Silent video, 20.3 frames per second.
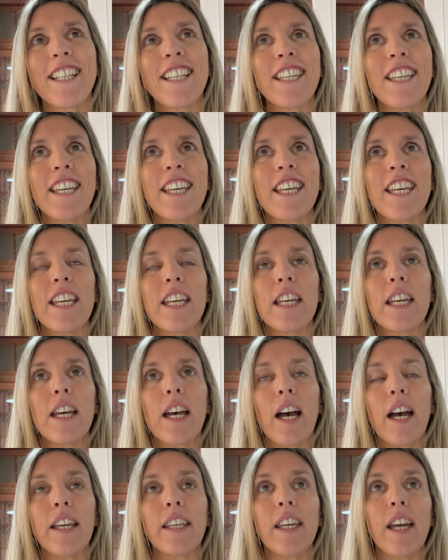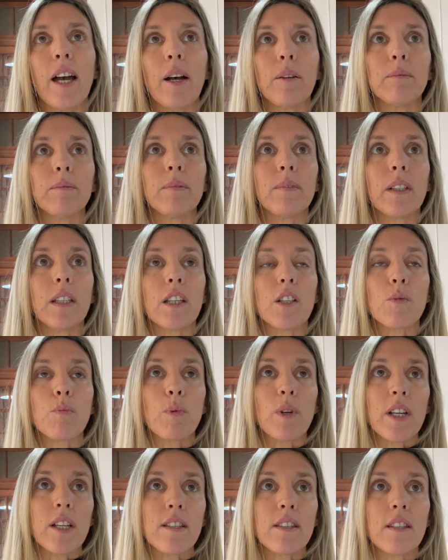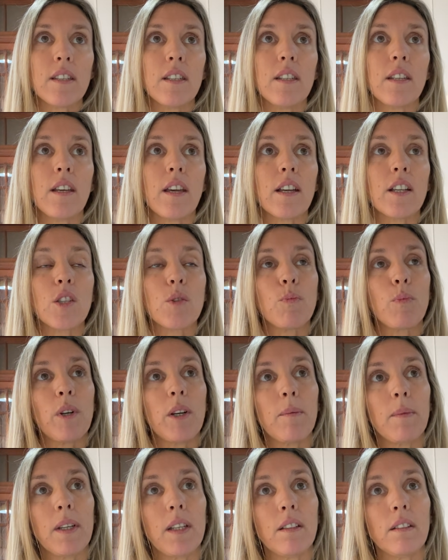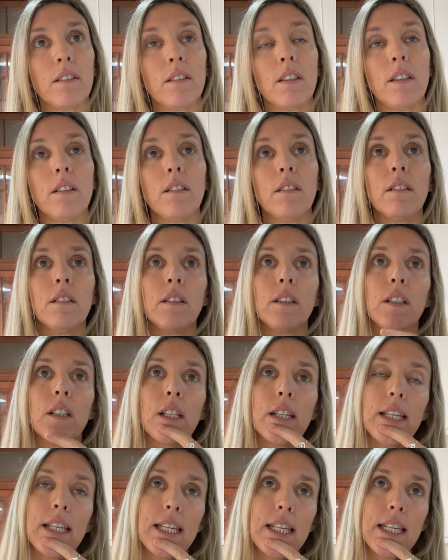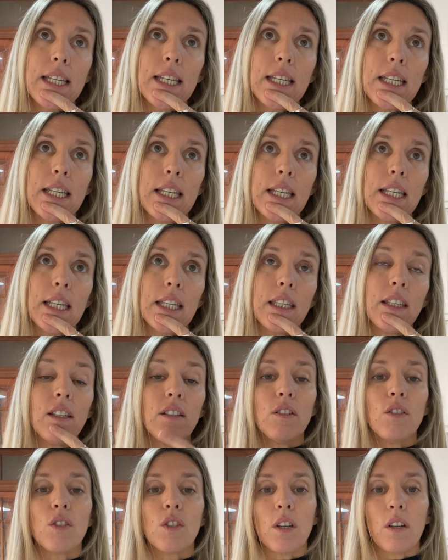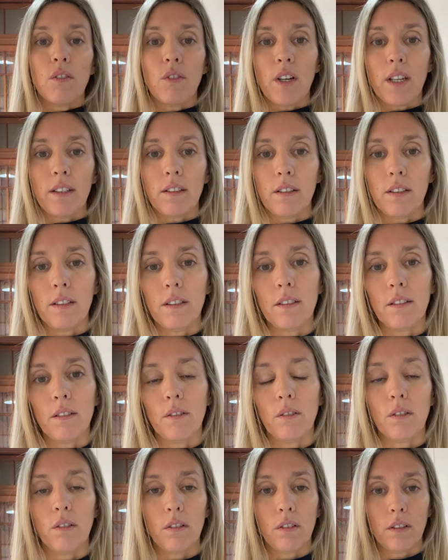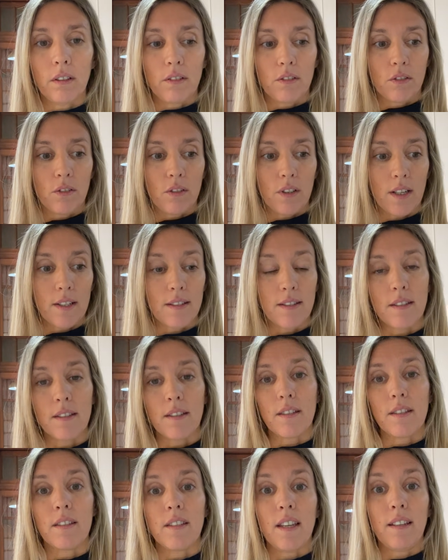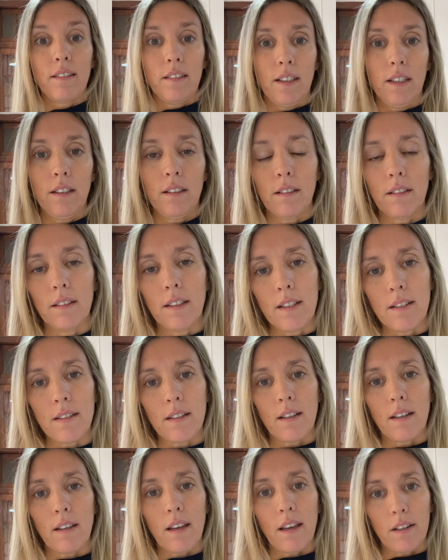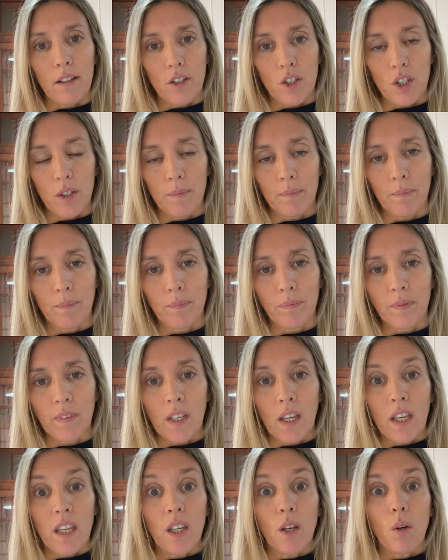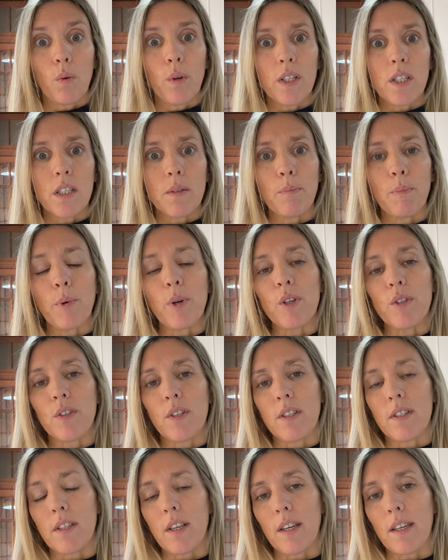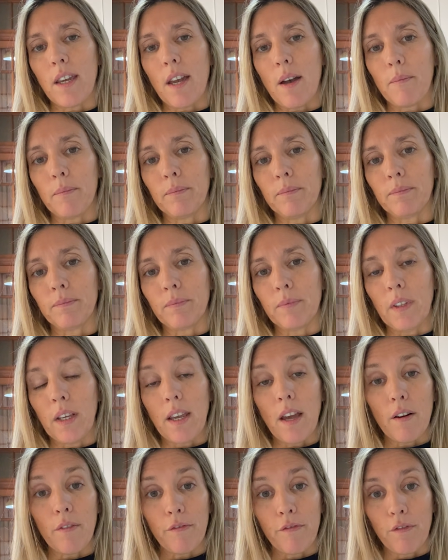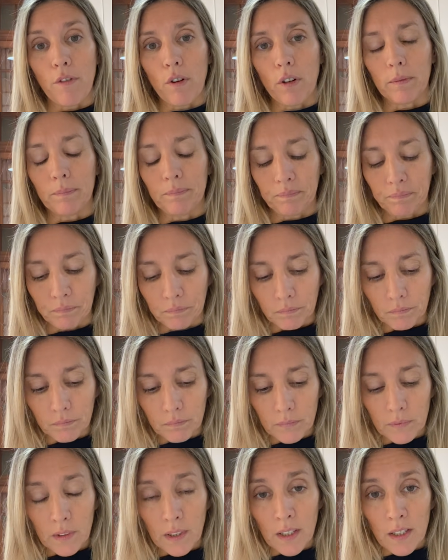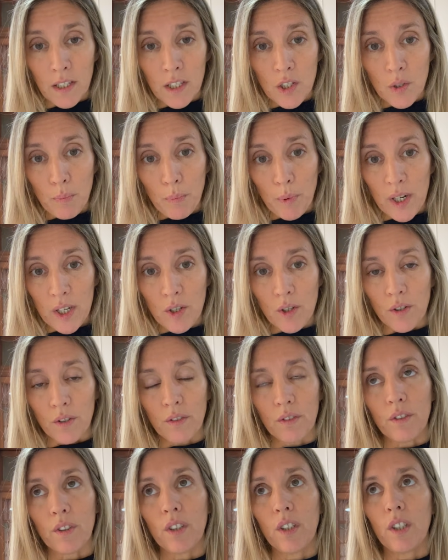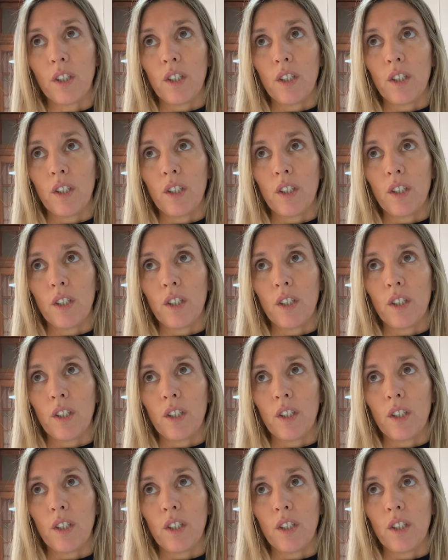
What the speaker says: I am expressing, experimenting, integrating or transcending this energy. In which process I am? They are four: expression,